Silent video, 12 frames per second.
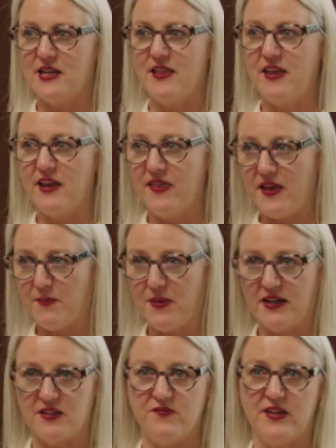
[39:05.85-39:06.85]
And I think in the
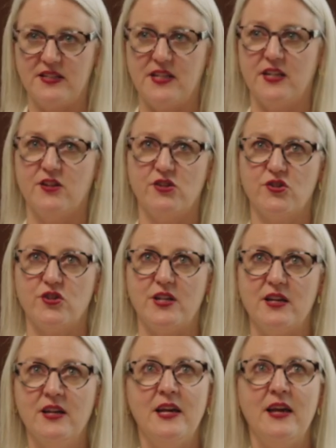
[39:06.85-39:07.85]
impact investing
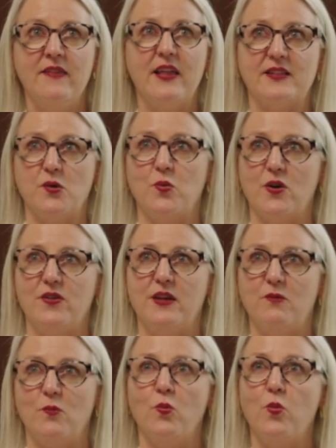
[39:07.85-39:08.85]
industry, that's a word
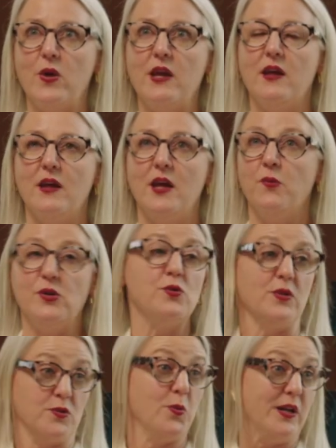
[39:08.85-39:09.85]
that it would
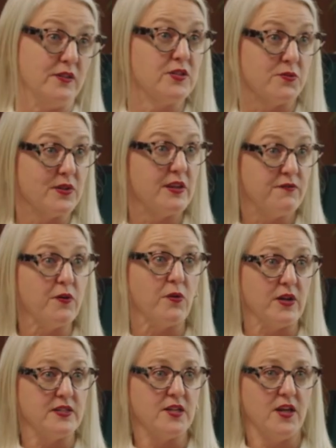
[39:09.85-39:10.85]
do us well to really
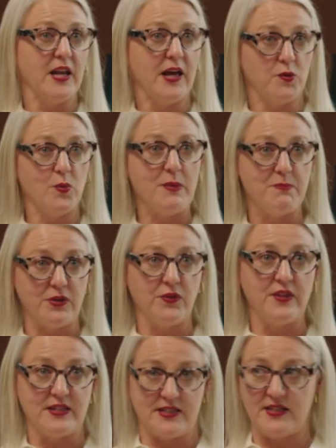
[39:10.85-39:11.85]
focus on. How do we
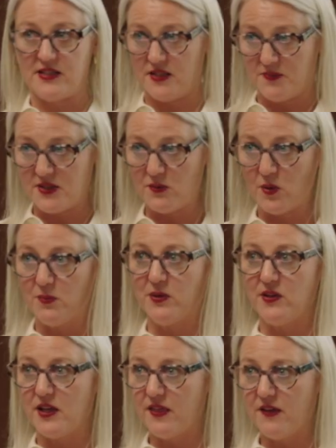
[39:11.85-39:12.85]
build the systems that we're
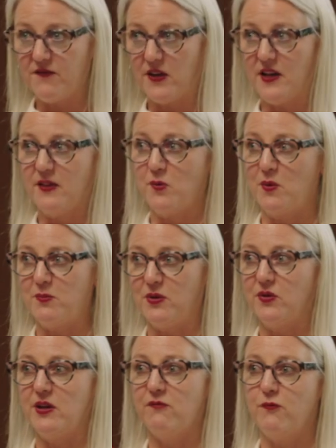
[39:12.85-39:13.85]
building and the funding that we're
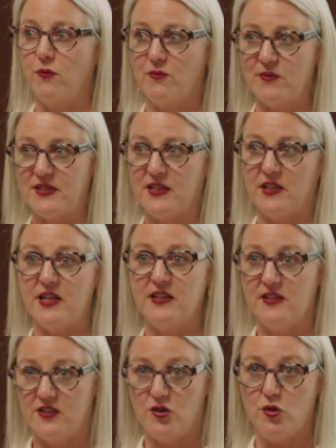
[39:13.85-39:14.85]
building for
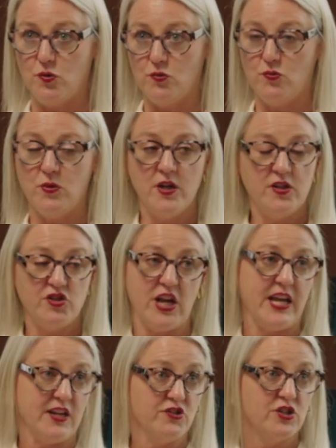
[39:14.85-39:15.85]
resilience to
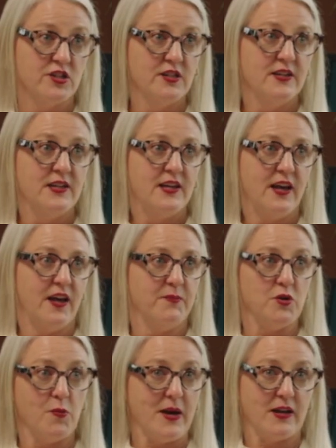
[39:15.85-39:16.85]
change?
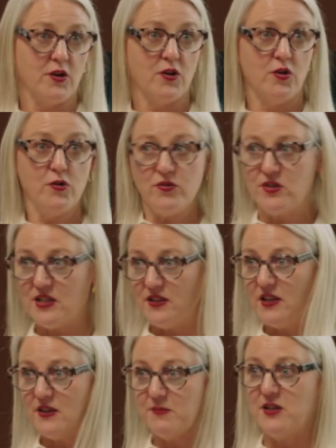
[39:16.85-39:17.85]
No matter who's
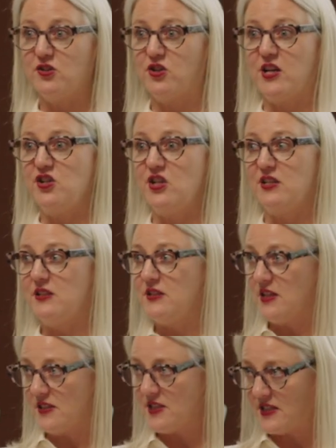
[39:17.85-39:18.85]
in the administration,
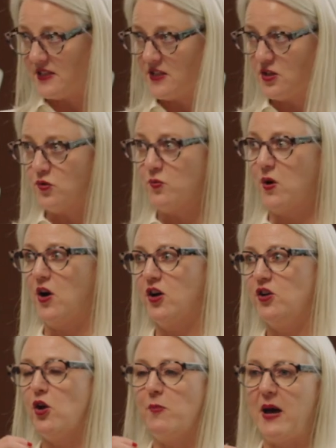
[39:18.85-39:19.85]
does this still
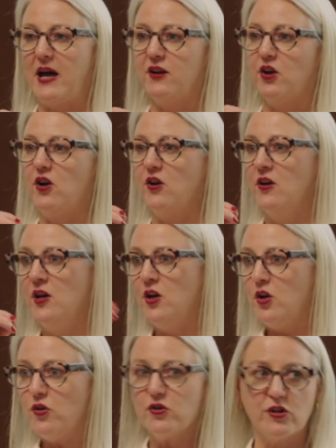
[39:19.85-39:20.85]
work? No matter
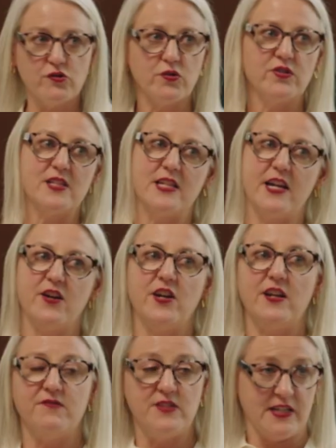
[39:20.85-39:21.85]
who controls the
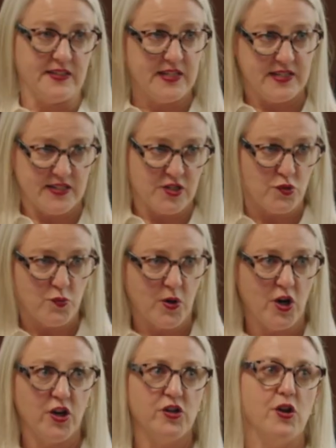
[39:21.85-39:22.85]
narrative, does this still
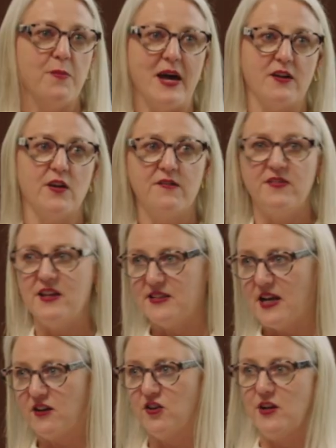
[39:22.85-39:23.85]
work? No matter if this
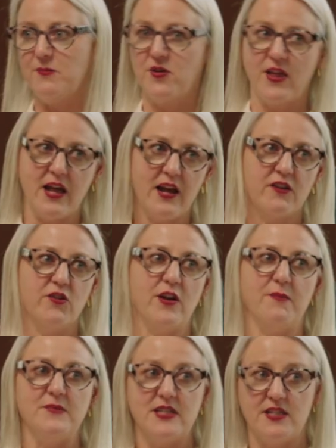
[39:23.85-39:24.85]
acronym or that
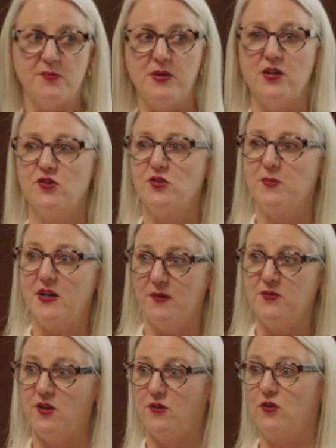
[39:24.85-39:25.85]
acronym disappears or
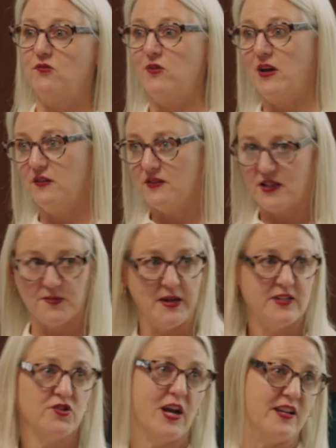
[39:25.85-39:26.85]
becomes a third rail, does my
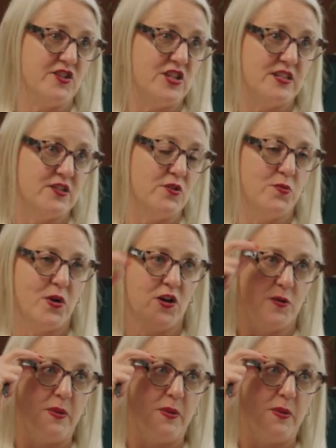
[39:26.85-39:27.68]
strategy still work?